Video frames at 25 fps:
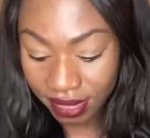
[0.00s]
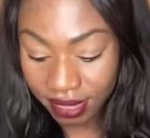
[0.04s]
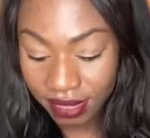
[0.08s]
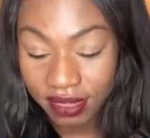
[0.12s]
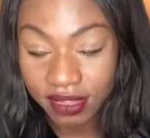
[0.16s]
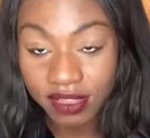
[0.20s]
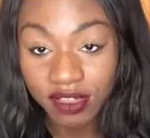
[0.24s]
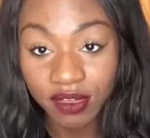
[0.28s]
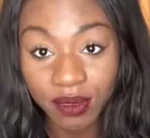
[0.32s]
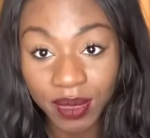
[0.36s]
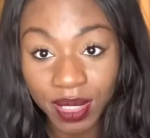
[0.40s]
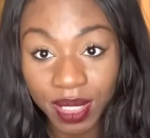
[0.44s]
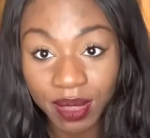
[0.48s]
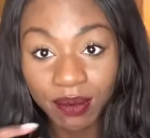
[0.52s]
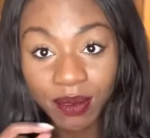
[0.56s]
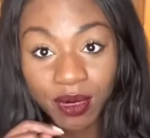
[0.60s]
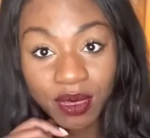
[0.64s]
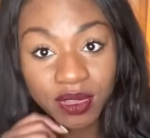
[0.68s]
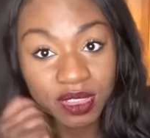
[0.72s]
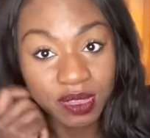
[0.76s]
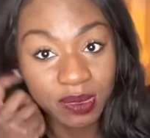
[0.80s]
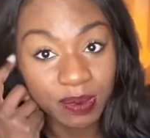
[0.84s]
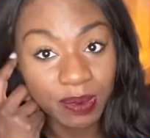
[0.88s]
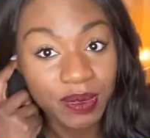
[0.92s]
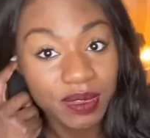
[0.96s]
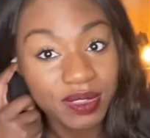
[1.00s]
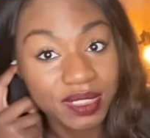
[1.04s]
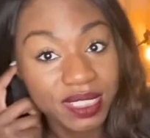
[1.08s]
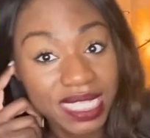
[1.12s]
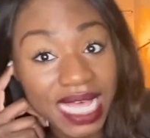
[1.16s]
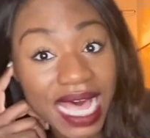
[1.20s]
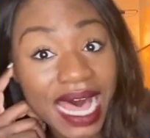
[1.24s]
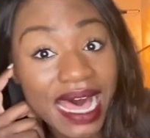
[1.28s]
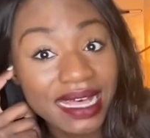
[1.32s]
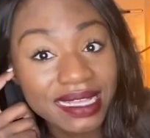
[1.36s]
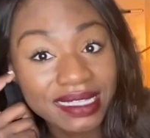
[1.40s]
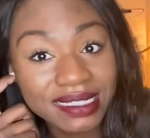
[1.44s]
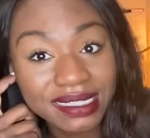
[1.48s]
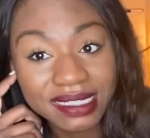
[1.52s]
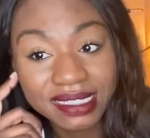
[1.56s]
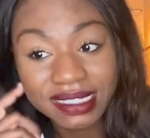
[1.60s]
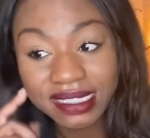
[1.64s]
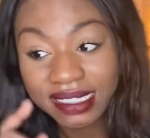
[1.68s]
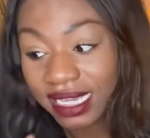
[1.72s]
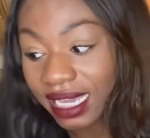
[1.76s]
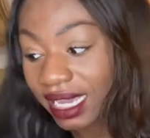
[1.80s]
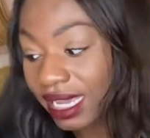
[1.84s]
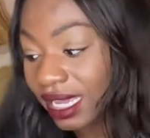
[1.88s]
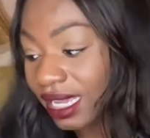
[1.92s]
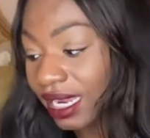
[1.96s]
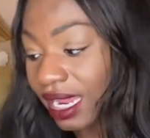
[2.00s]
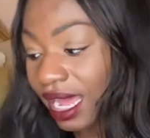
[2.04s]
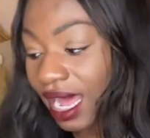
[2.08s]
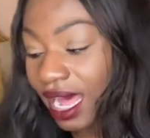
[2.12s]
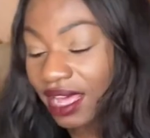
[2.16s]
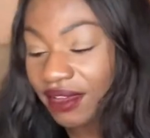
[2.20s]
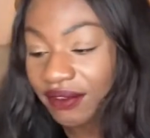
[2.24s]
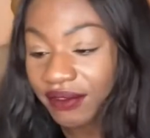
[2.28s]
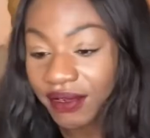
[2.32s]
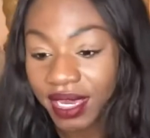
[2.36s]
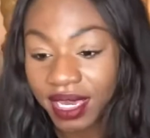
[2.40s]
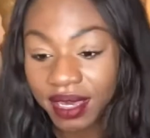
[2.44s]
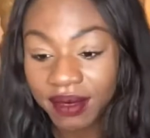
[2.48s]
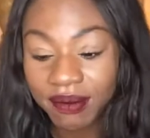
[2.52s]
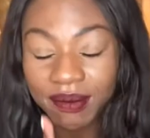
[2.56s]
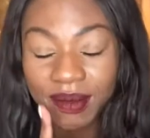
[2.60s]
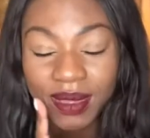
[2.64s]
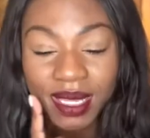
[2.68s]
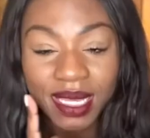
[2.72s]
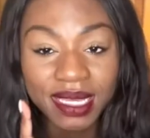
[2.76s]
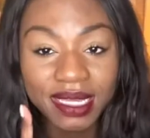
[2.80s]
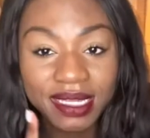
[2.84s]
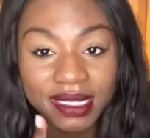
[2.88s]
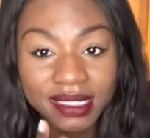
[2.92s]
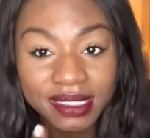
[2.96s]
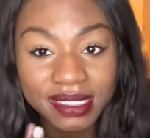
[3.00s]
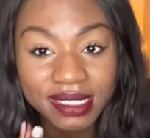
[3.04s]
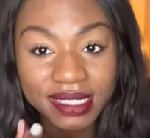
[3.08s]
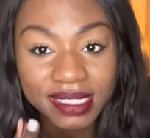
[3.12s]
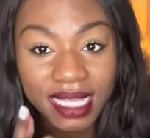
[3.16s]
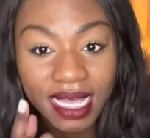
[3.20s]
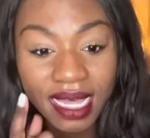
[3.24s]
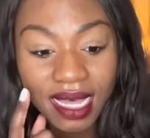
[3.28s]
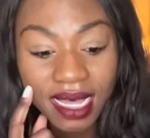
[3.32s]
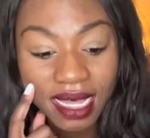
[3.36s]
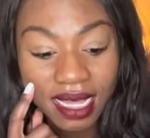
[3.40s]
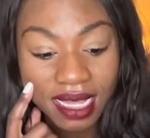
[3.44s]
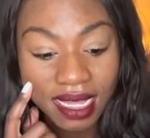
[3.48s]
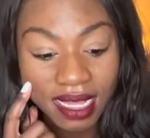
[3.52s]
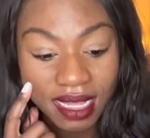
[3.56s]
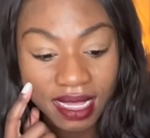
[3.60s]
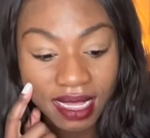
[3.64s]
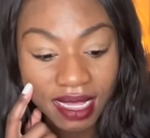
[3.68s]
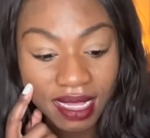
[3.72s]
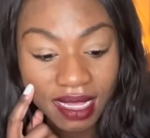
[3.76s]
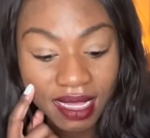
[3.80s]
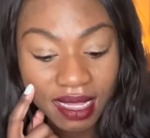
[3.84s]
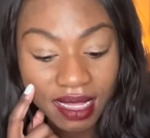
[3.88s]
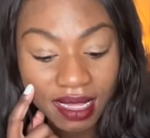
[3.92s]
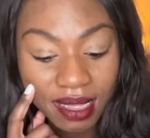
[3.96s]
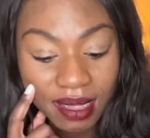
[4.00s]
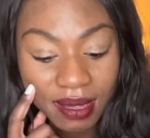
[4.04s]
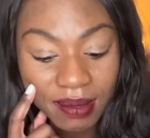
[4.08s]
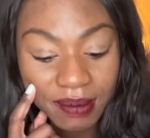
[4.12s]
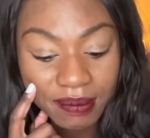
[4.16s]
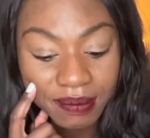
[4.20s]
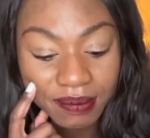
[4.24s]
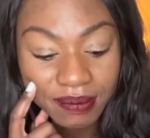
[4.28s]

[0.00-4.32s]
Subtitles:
doing multiple tests, and I recommend I